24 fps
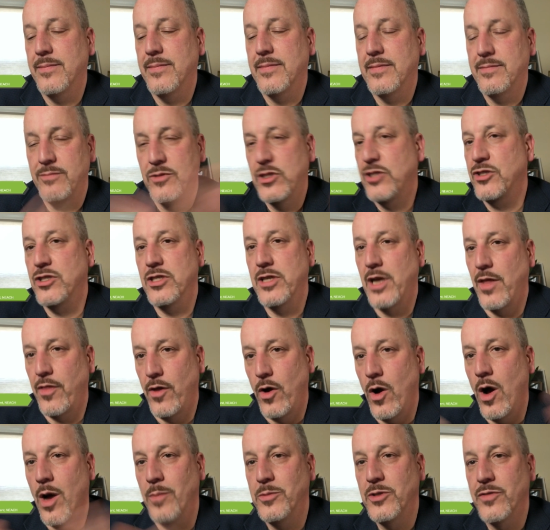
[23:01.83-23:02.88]
Just another
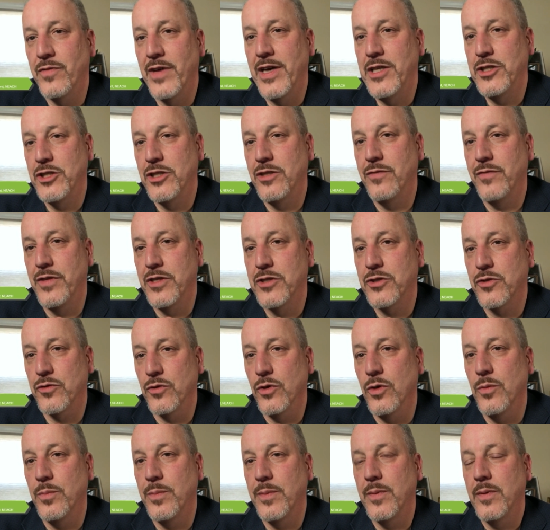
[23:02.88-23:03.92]
observation of this group:
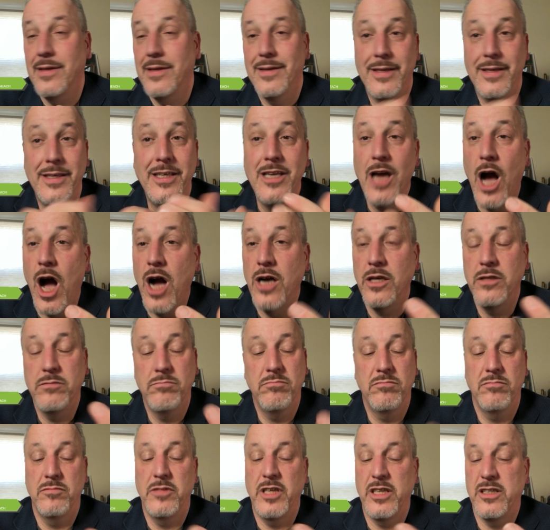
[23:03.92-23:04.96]
young,
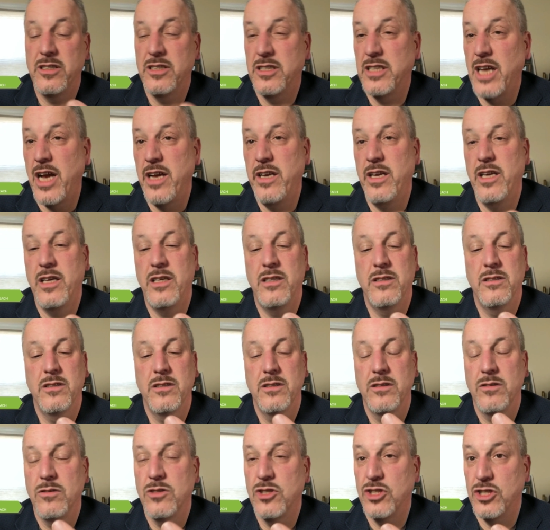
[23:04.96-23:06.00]
exciting,
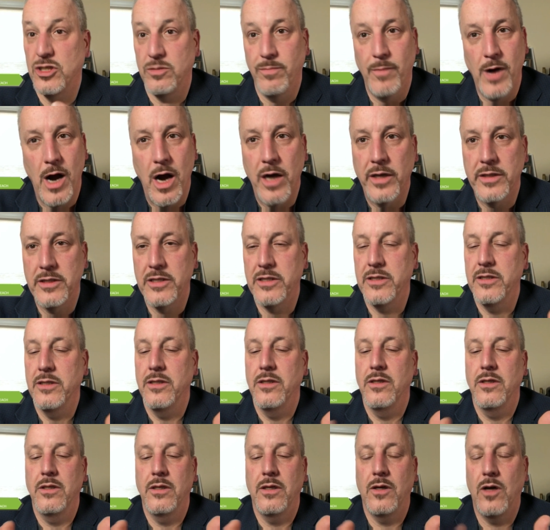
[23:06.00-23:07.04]
smart,
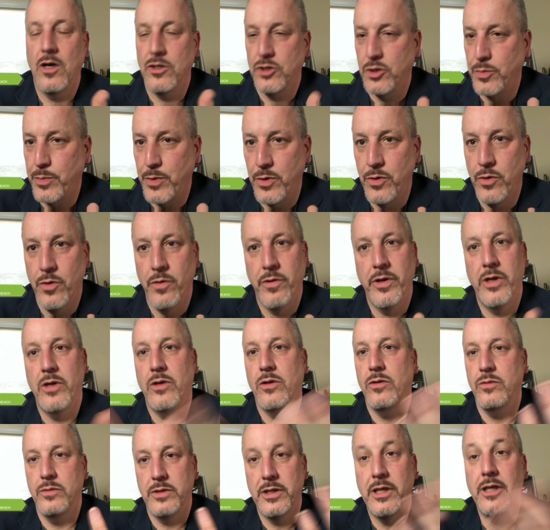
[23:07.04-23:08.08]
entrepreneurial.
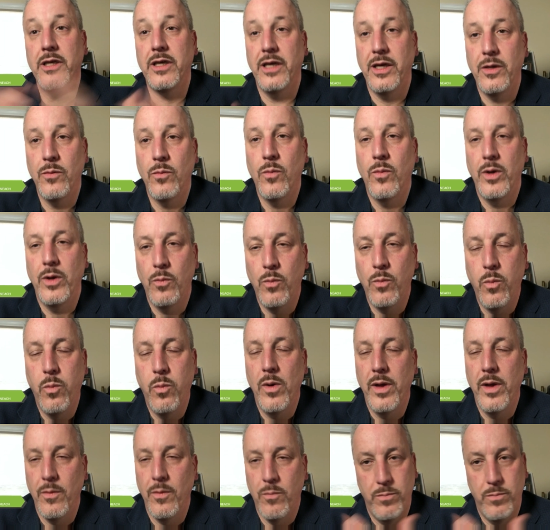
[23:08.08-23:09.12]

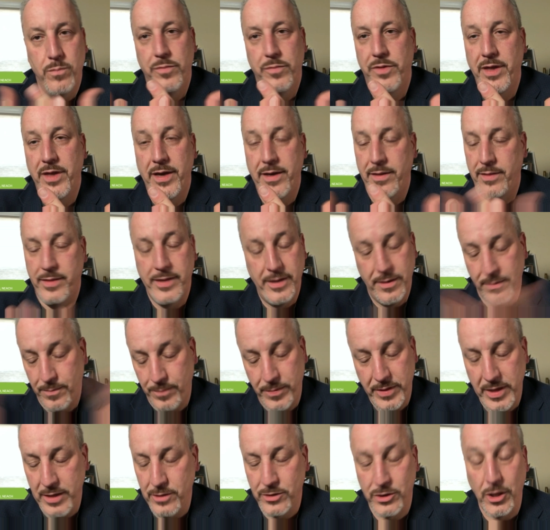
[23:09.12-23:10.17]

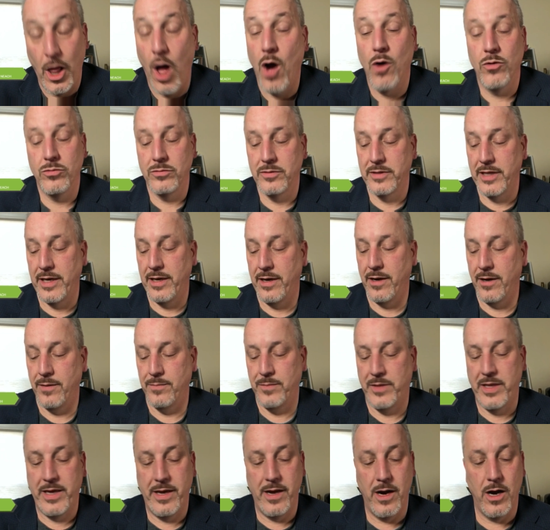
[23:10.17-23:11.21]
They're Sloan. They
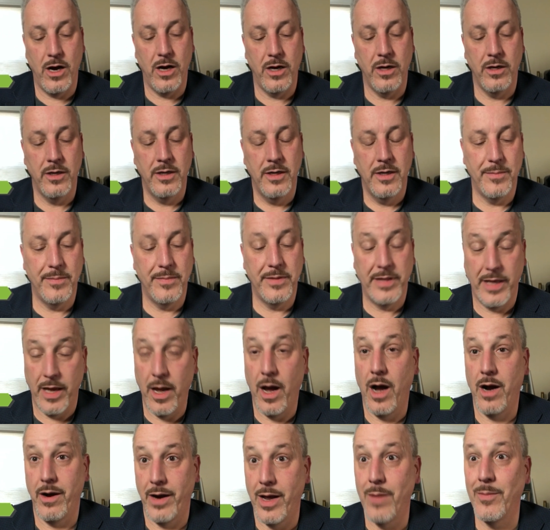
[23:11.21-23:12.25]

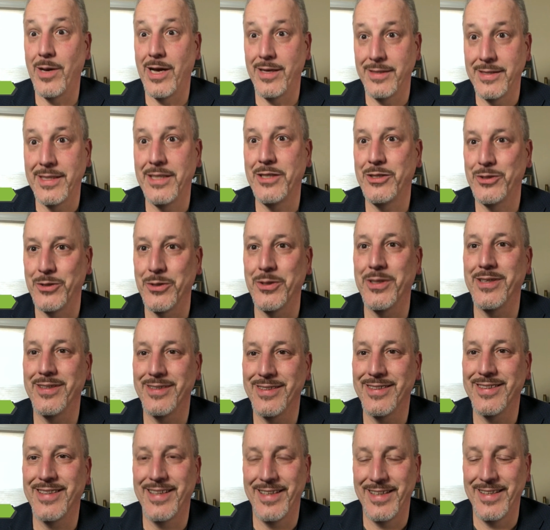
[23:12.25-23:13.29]
are MIT students.
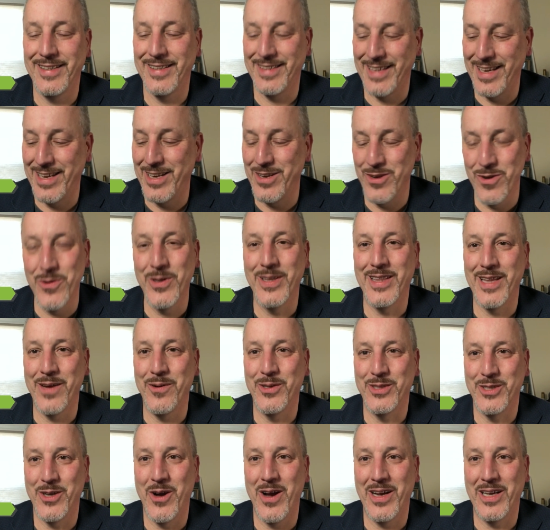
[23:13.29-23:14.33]
They knew what they were
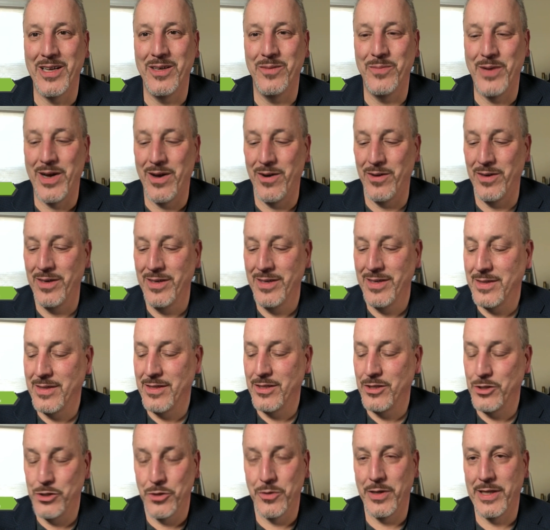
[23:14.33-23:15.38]
talking about
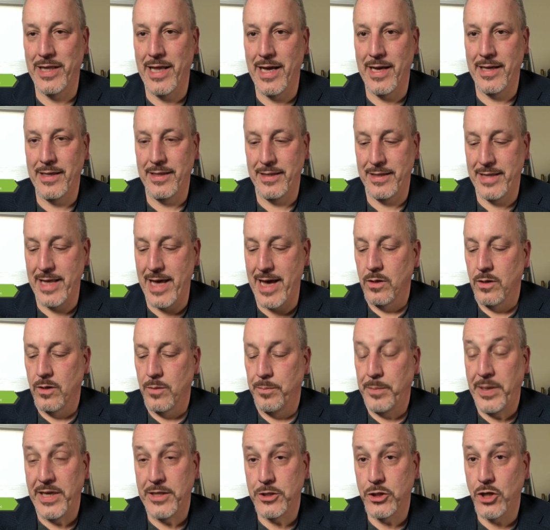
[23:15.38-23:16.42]
during that
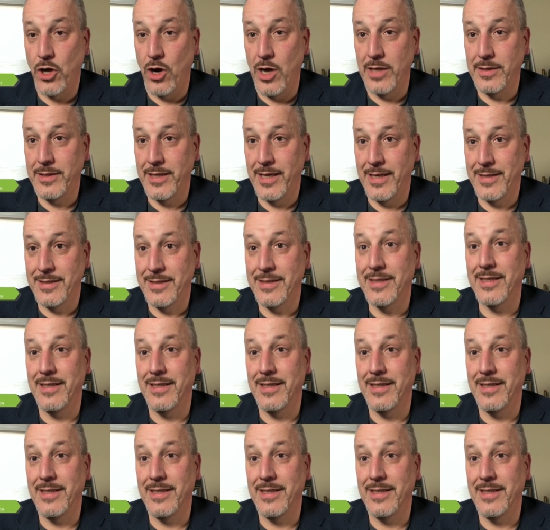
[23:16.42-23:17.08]
pitch contest.